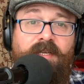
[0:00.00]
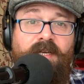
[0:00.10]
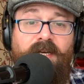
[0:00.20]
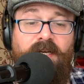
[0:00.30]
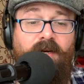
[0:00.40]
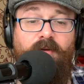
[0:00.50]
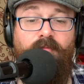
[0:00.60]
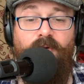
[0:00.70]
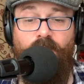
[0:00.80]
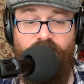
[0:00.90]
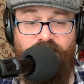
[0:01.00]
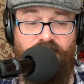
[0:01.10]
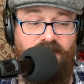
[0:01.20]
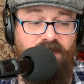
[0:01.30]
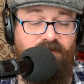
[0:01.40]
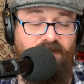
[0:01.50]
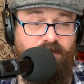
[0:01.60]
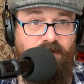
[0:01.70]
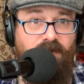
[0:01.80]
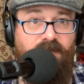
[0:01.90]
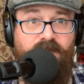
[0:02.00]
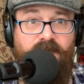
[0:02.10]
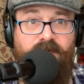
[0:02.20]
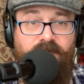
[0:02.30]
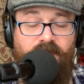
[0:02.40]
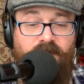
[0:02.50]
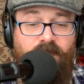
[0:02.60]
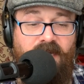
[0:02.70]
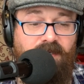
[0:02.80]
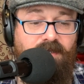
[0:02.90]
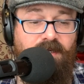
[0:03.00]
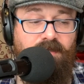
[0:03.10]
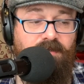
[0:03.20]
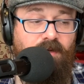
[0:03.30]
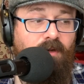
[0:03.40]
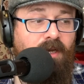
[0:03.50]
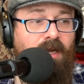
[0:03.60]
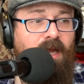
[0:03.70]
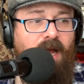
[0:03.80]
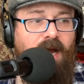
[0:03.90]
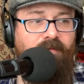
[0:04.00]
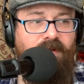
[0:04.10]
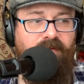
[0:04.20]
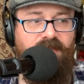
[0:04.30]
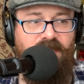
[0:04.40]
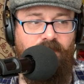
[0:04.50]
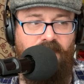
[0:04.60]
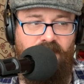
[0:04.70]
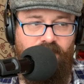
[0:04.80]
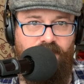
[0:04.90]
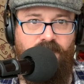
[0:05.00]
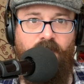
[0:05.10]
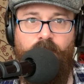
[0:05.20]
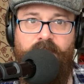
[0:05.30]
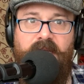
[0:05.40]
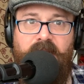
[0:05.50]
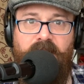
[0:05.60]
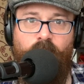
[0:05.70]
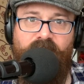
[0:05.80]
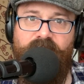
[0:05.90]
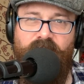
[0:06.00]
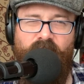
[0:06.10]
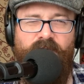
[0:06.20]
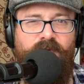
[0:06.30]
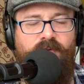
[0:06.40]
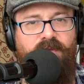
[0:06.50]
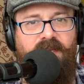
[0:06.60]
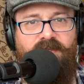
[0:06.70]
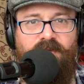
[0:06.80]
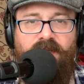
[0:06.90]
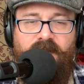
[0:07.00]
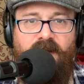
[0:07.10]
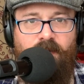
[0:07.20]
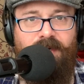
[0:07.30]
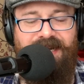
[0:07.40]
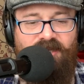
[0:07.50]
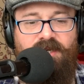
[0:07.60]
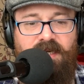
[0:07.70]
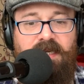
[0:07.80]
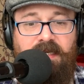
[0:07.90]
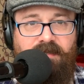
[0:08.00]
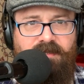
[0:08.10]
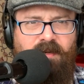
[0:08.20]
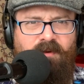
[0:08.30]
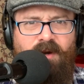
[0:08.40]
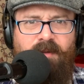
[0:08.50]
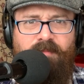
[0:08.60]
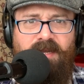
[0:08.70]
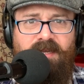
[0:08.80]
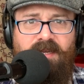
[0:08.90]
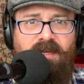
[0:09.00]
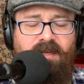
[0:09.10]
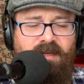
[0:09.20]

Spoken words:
on board for the evenings, where you had to have your black tie and so on. I've never seen a menu so big with so few things on it that I would actually eat, because I'm quite picky,